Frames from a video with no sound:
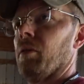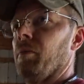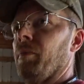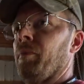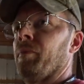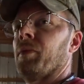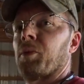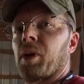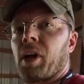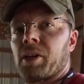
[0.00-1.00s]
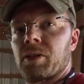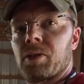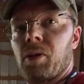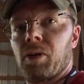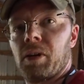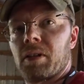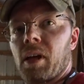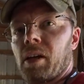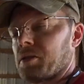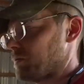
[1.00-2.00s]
when I installed these gates